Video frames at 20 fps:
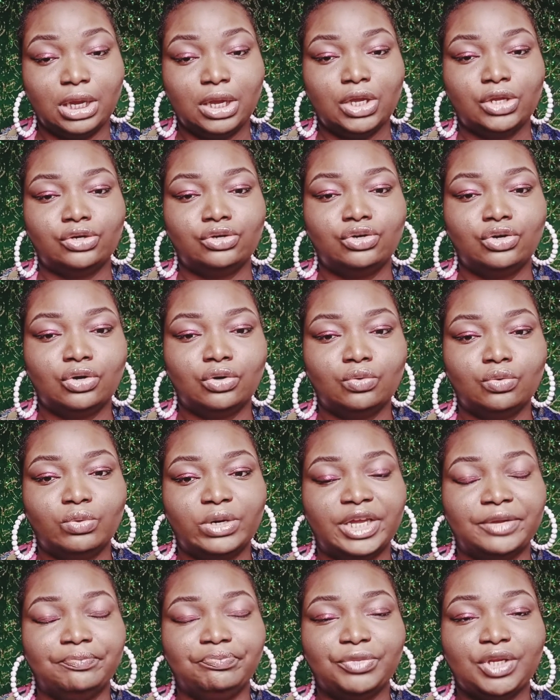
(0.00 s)
No
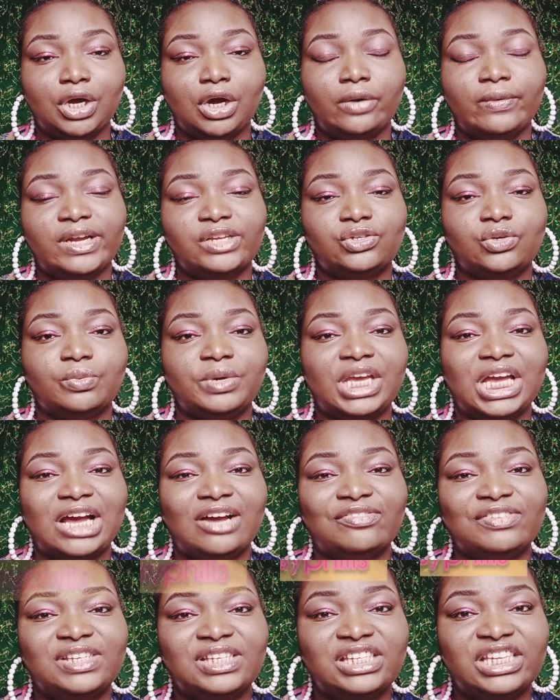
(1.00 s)
way. All right, so we have
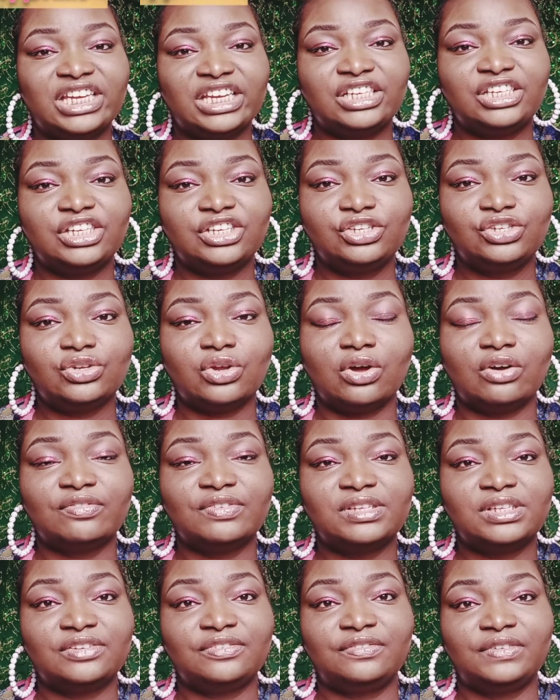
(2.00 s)
stages of
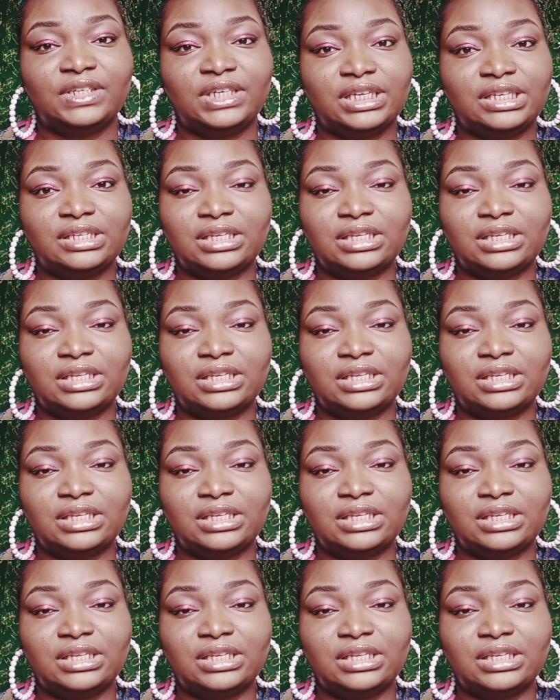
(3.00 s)
syphilis.